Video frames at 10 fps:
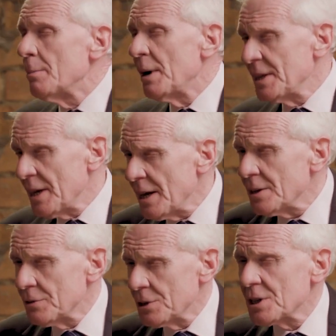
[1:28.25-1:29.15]
By the
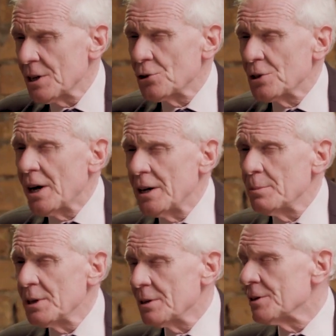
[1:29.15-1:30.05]
end of the session,
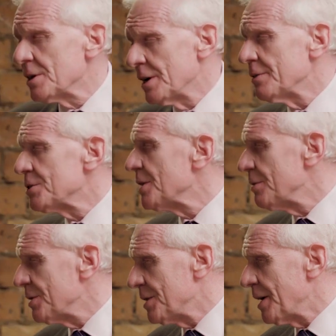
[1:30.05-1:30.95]
I'd begun to have serious